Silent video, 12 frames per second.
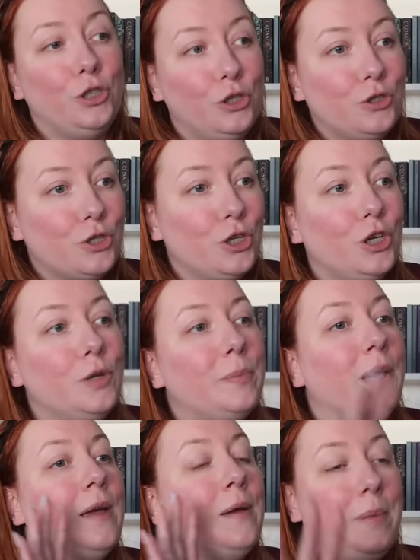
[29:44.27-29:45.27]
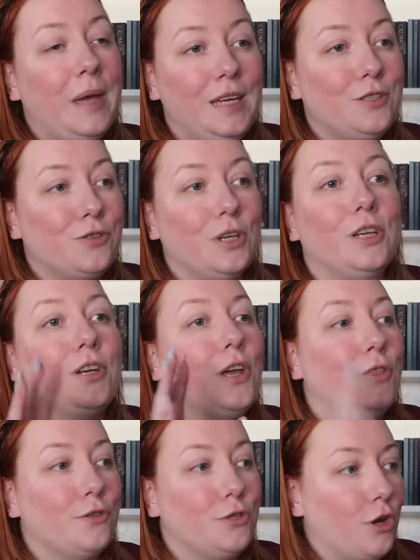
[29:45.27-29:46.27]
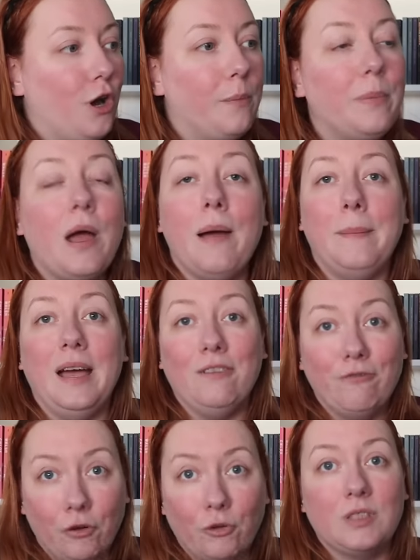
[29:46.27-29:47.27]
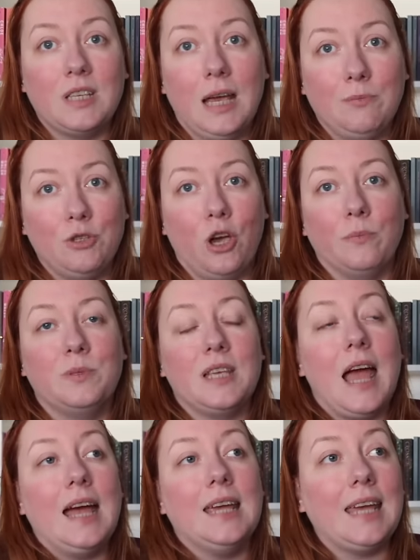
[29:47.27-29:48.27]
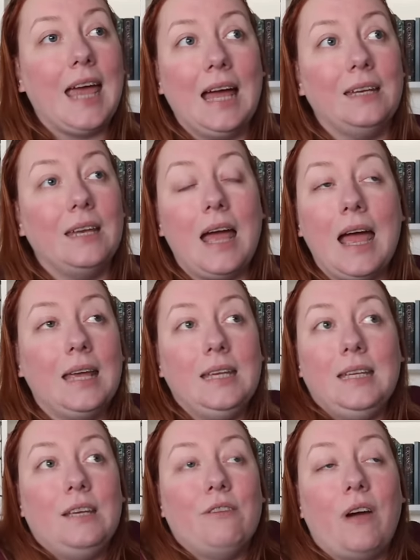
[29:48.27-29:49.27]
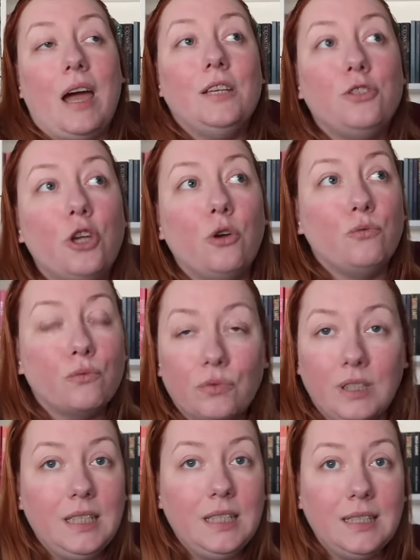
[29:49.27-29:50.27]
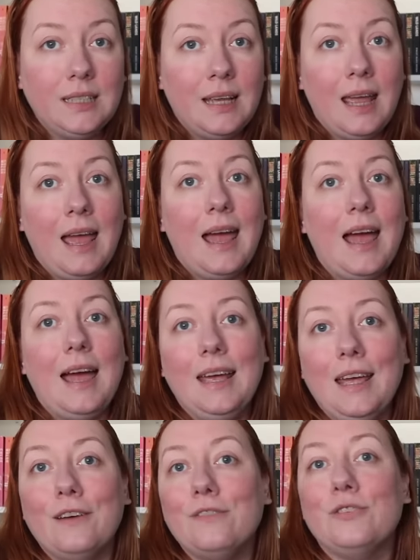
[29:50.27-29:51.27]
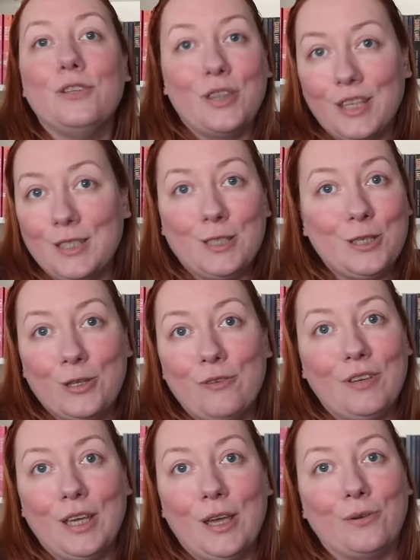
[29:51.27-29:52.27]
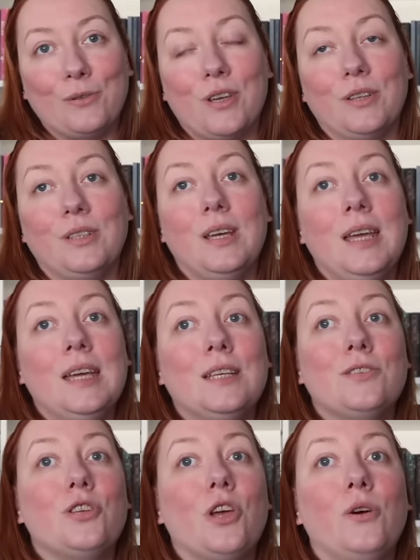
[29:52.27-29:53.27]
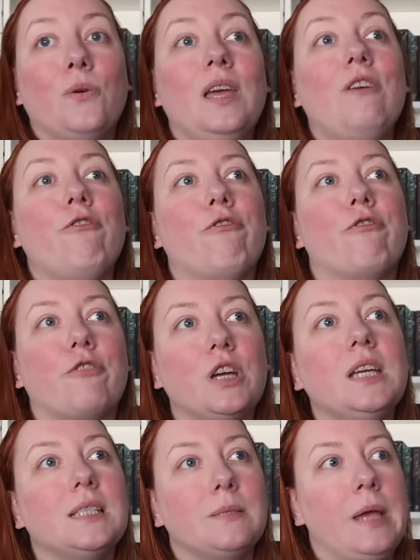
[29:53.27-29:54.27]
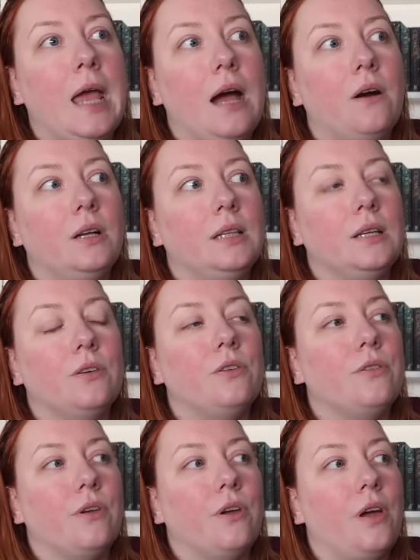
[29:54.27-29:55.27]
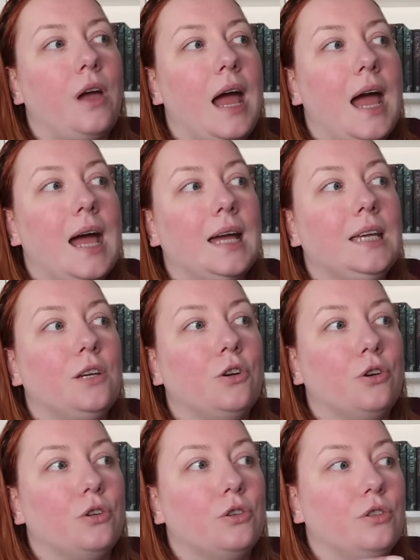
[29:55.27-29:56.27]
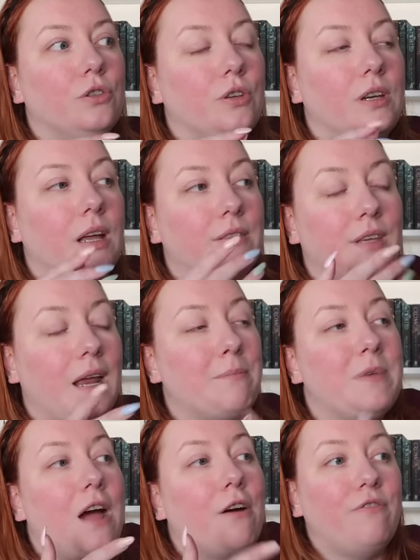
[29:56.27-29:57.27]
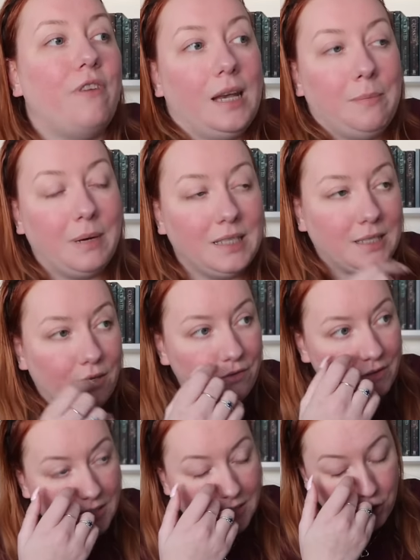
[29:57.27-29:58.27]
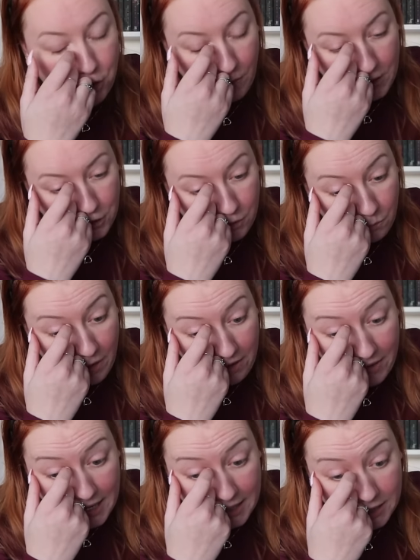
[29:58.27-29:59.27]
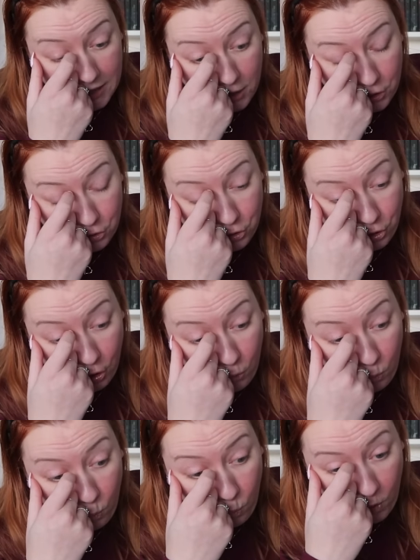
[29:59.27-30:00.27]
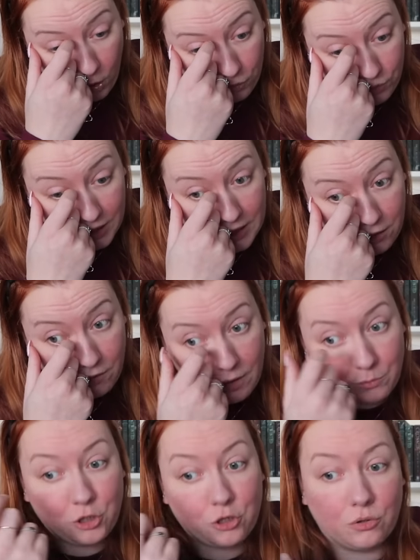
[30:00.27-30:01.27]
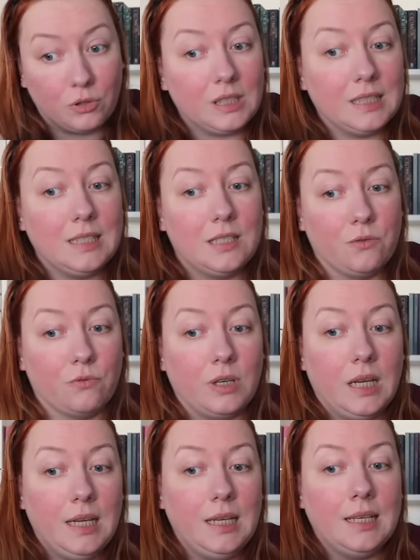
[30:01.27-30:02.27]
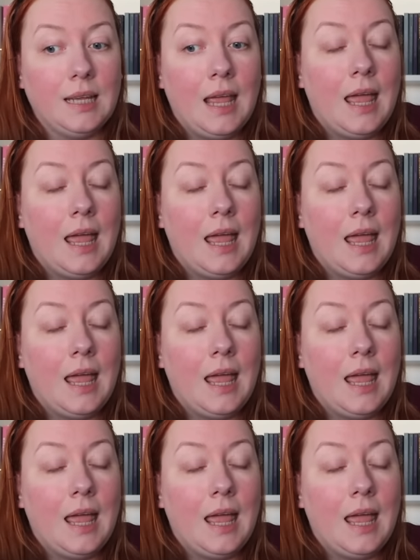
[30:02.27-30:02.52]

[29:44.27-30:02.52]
YouTube, Patreon and the shop are my full-time jobs. I can I if I don't read, I have nothing to do videos on. So it freaks me out a little that I could uh, that I'm now finding myself in a situation where I don't want to read or I'm struggling to read